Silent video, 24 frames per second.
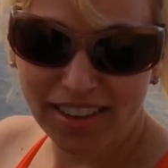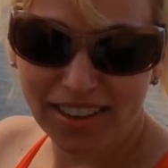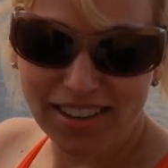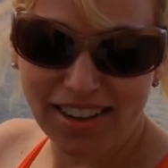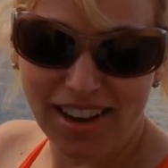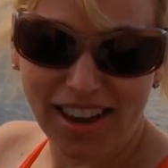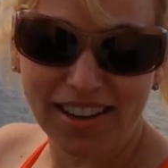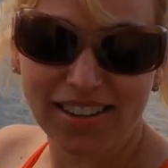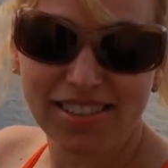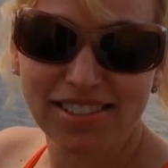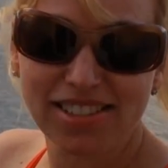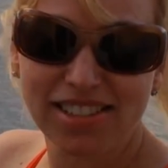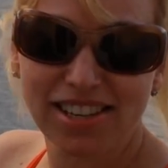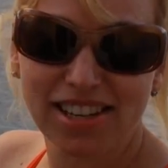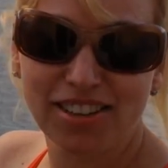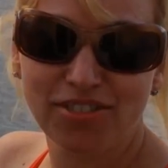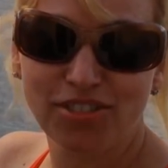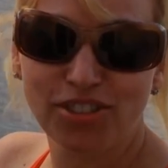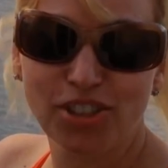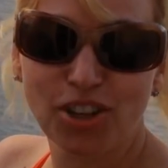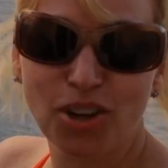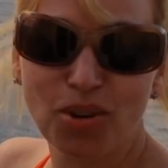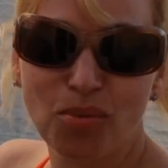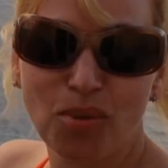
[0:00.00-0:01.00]
Next,
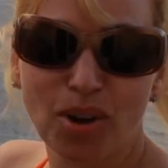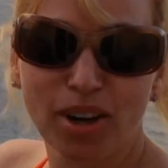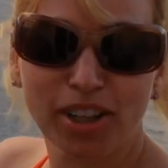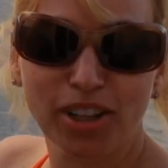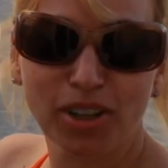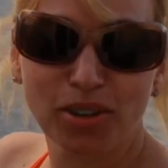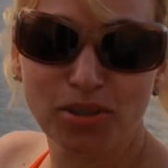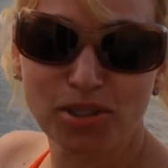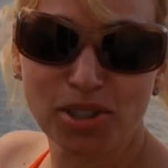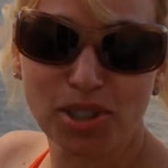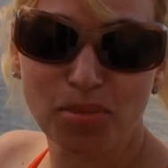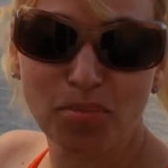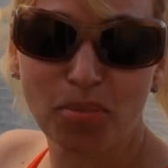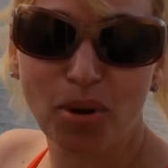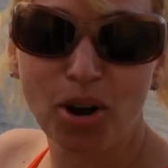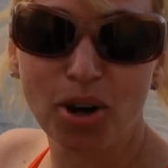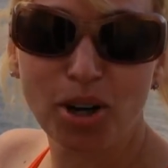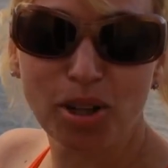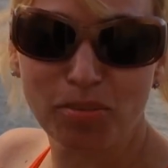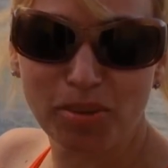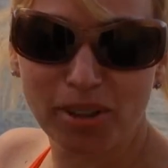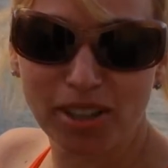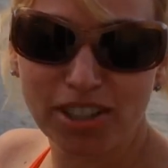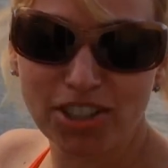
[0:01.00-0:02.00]
if you don't want to go to the
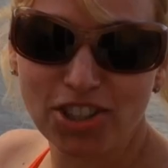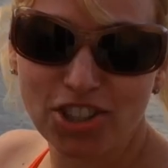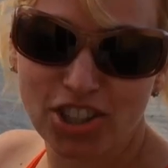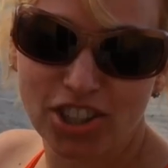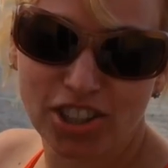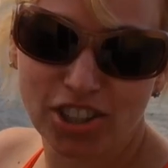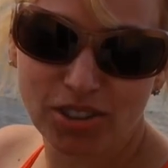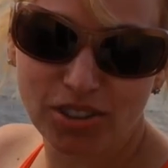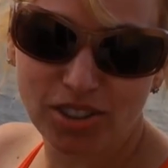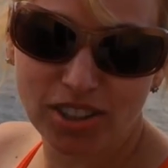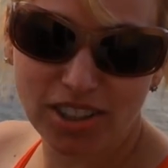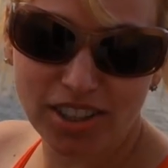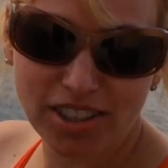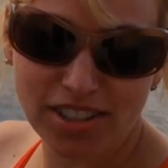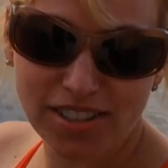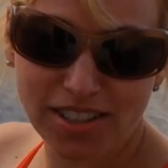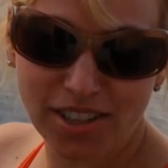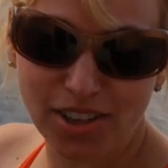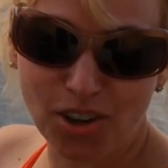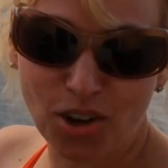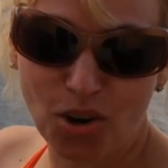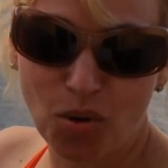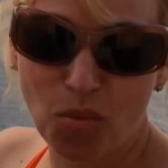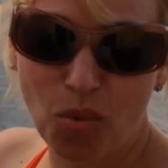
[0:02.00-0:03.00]
party beach, you can
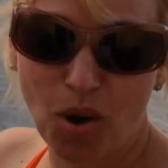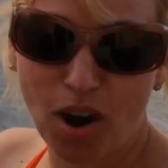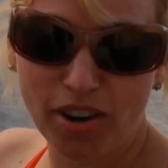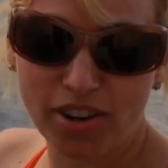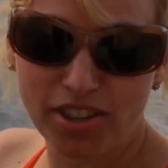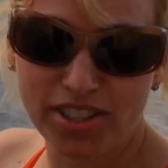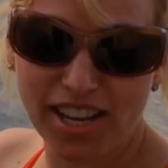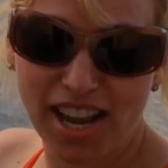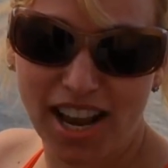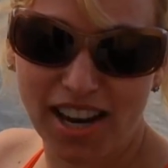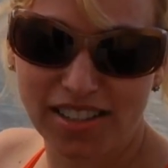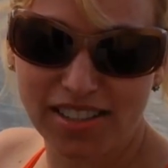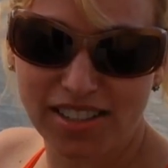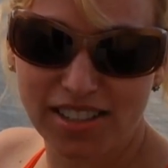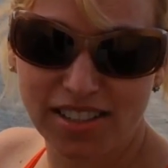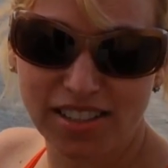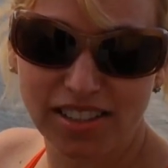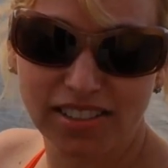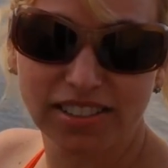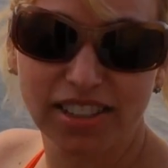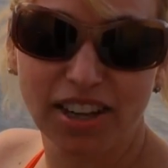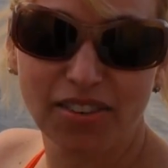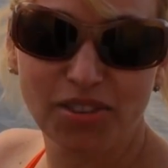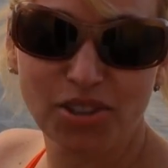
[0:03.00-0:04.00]
consider a water taxi
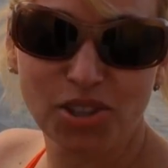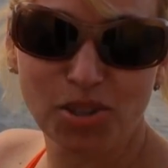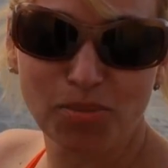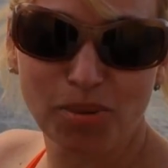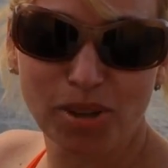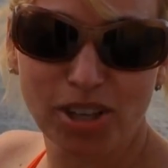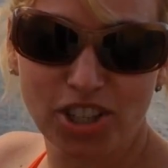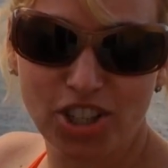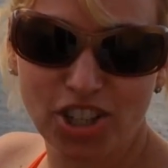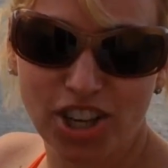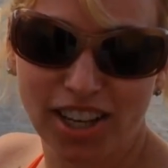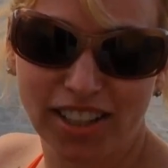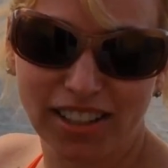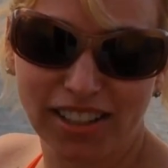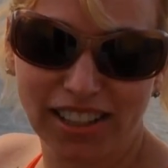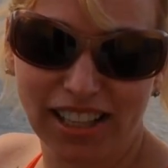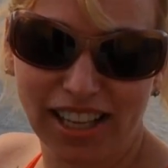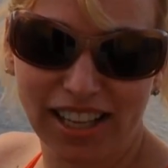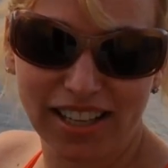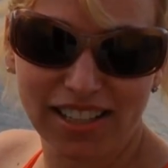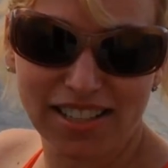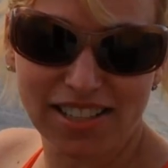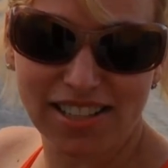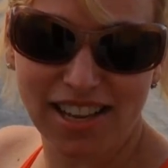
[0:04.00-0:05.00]
to Lover's Beach and
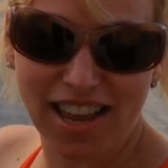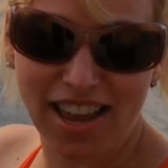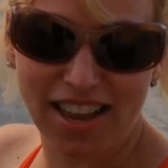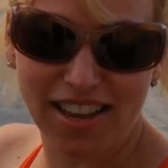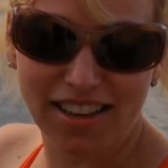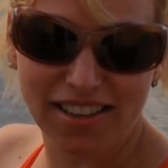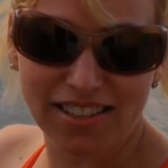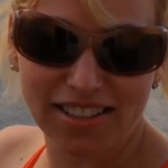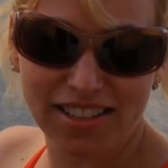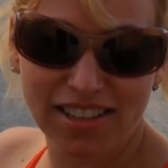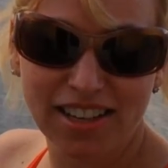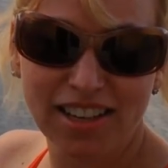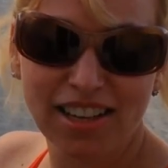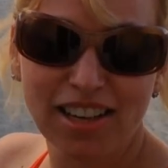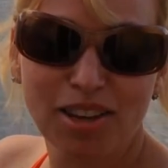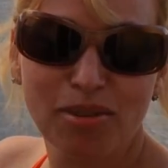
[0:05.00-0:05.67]
Land's End.